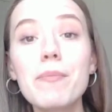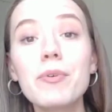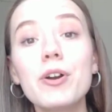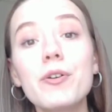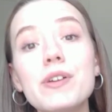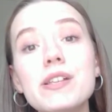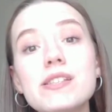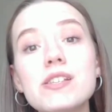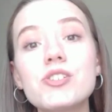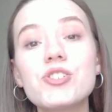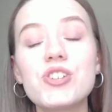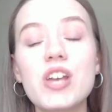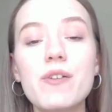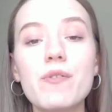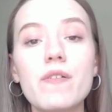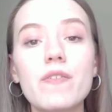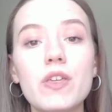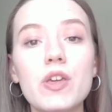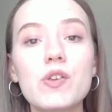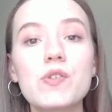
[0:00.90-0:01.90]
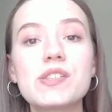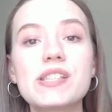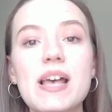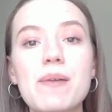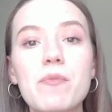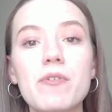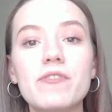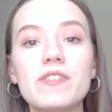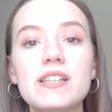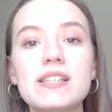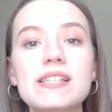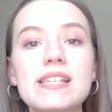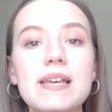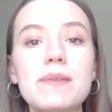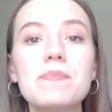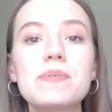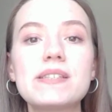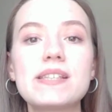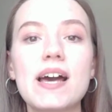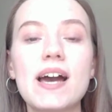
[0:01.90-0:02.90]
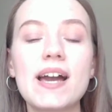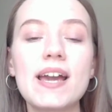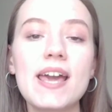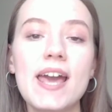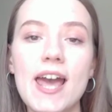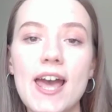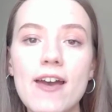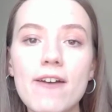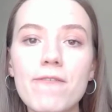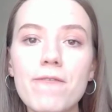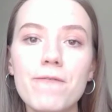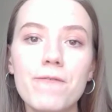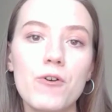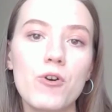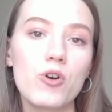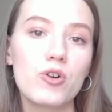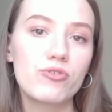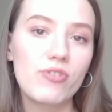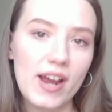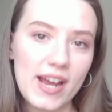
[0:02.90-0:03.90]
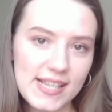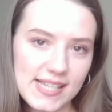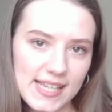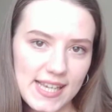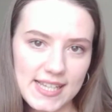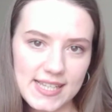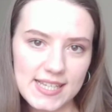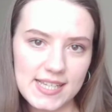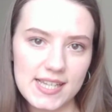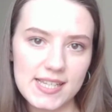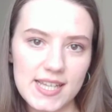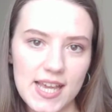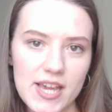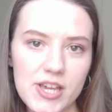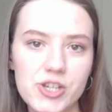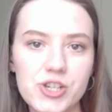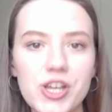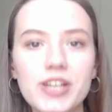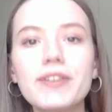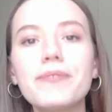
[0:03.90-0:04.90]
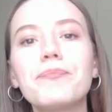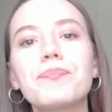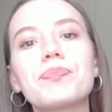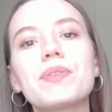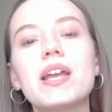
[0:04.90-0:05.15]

going to share with you some of the tips that I have for writing a dissertation.